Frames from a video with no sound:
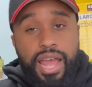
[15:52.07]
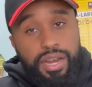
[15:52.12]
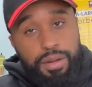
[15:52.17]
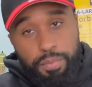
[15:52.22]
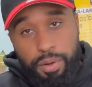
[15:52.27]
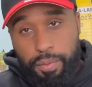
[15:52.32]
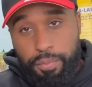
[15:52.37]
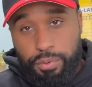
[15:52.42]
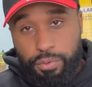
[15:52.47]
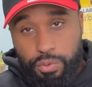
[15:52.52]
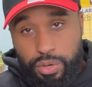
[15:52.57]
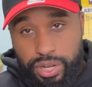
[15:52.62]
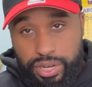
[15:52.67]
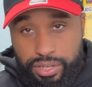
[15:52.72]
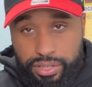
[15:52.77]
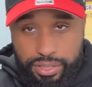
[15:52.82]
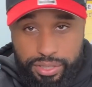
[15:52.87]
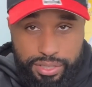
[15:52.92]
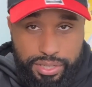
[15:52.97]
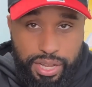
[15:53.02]
and a puppy
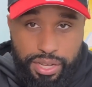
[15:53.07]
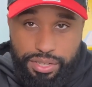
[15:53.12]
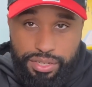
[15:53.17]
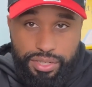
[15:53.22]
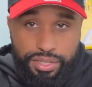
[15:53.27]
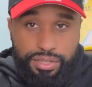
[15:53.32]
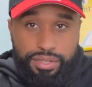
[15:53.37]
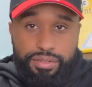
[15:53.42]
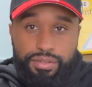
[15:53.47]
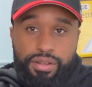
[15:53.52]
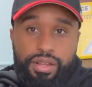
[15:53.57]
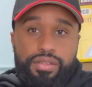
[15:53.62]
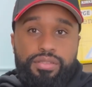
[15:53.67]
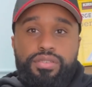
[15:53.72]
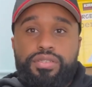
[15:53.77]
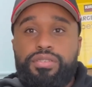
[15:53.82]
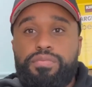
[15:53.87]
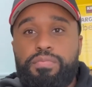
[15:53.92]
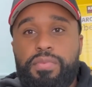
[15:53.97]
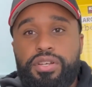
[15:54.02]
waiting list. I'll
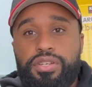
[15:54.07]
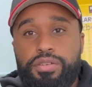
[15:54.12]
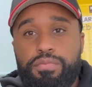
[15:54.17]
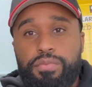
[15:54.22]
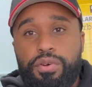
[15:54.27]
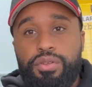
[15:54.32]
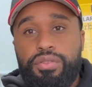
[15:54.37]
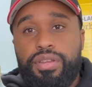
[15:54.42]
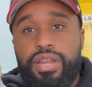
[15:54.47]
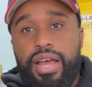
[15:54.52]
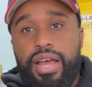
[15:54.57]
just mention both